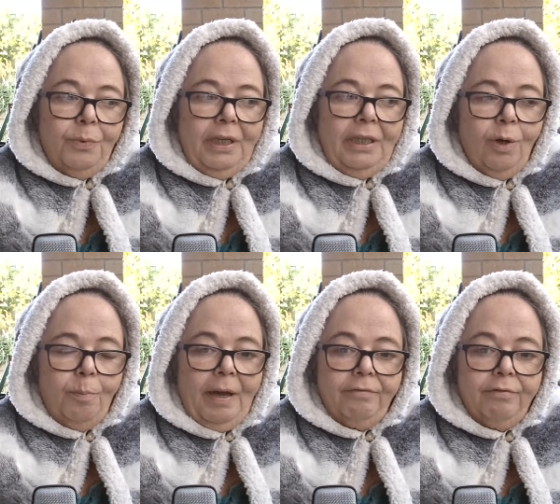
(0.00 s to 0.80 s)
when he
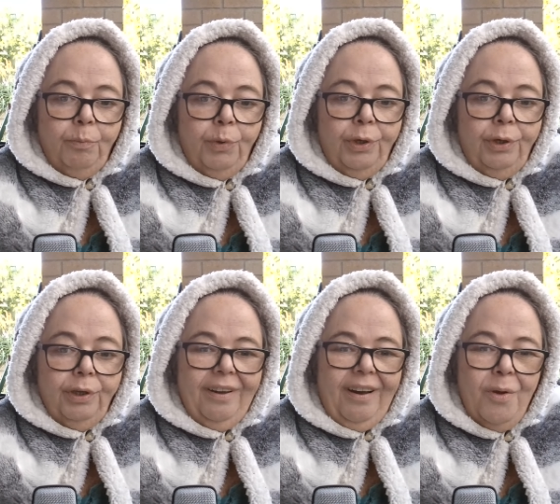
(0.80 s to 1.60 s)
got back from
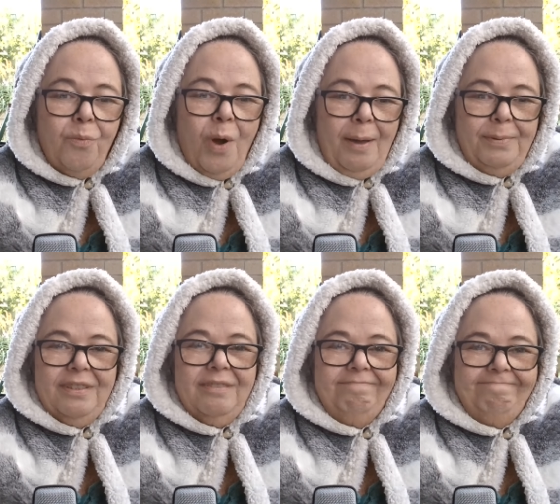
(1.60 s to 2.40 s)
work i wept